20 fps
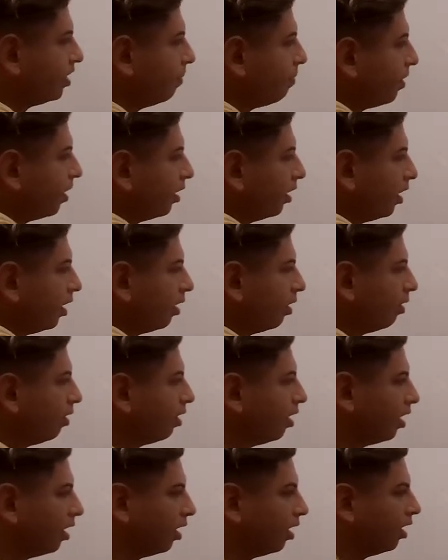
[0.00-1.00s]
typically
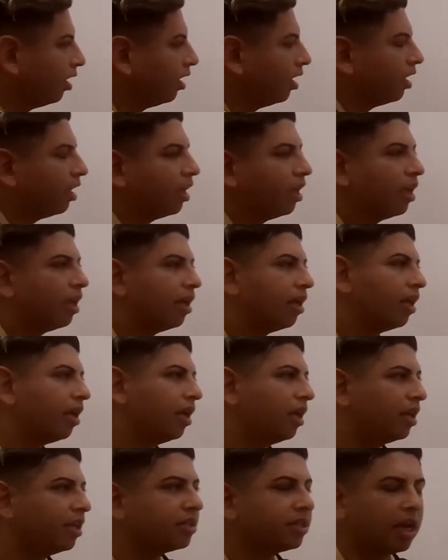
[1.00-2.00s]

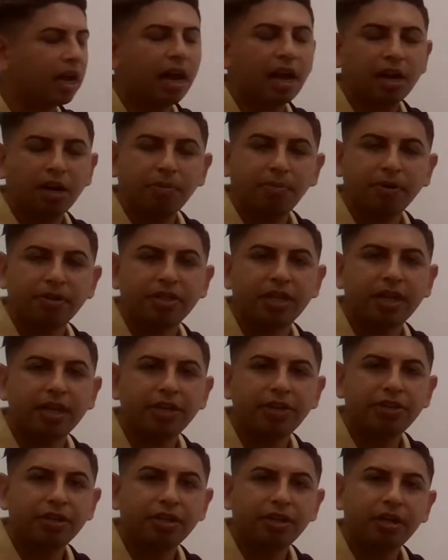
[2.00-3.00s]
it is a higher
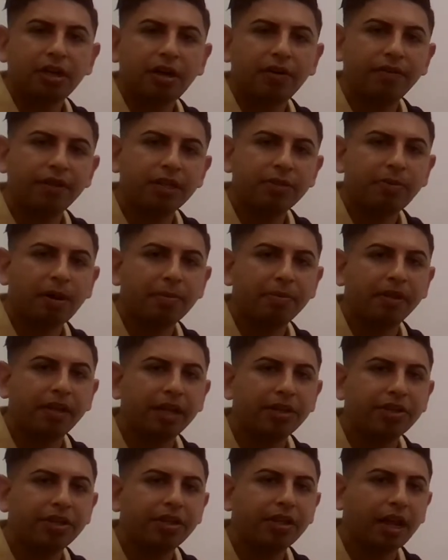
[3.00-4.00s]
percentage of this
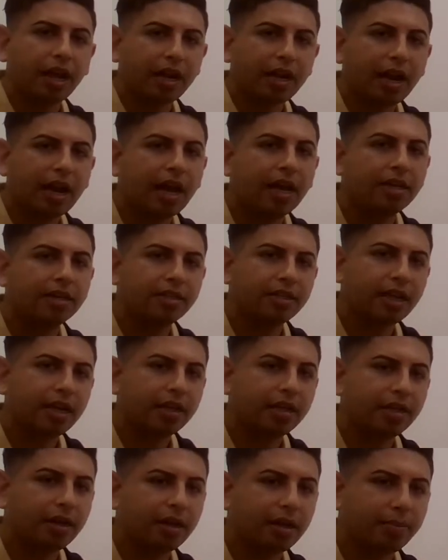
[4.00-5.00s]
population that has
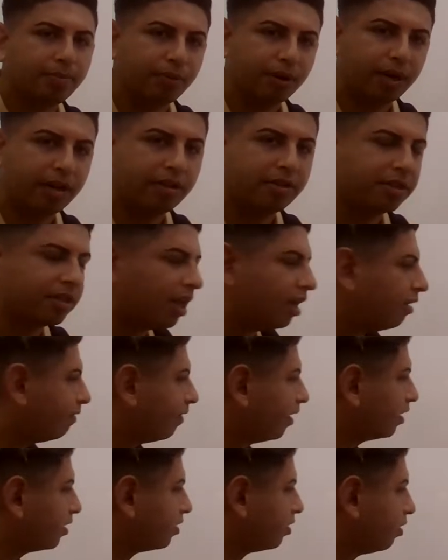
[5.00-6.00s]
that pronounced side
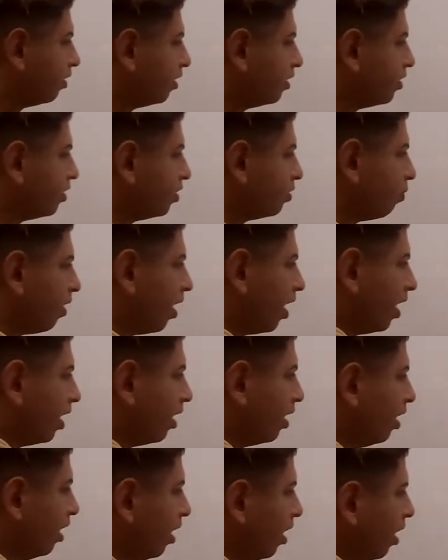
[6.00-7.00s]
effect. So this is
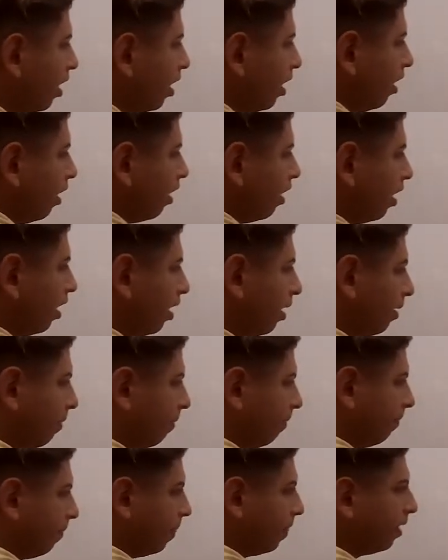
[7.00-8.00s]
why
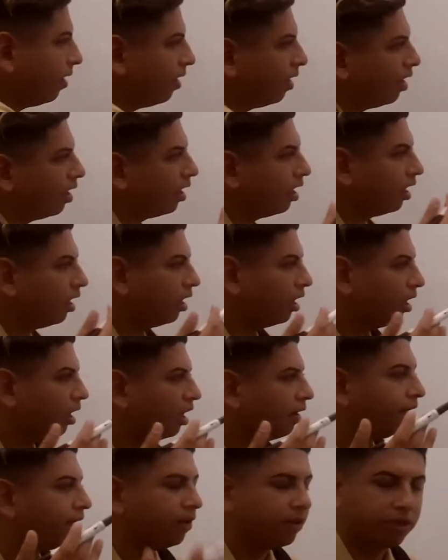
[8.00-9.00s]
um,
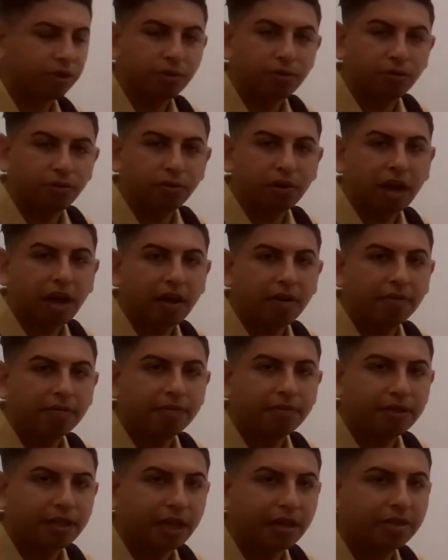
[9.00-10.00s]
if you do have
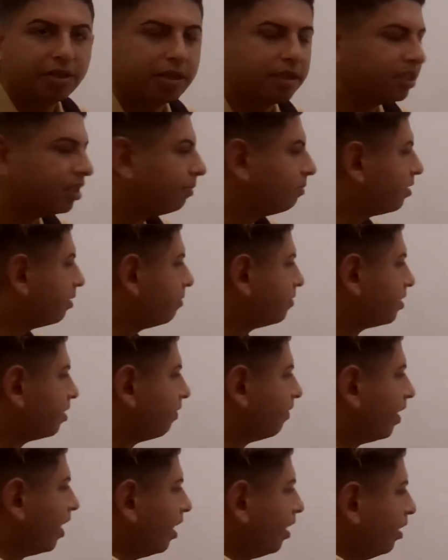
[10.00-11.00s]
signs and symptoms
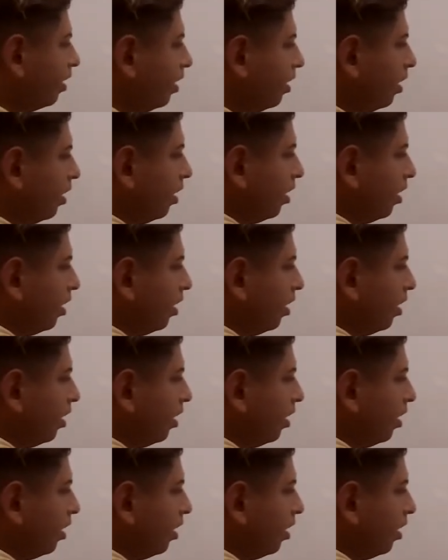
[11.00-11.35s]
of that,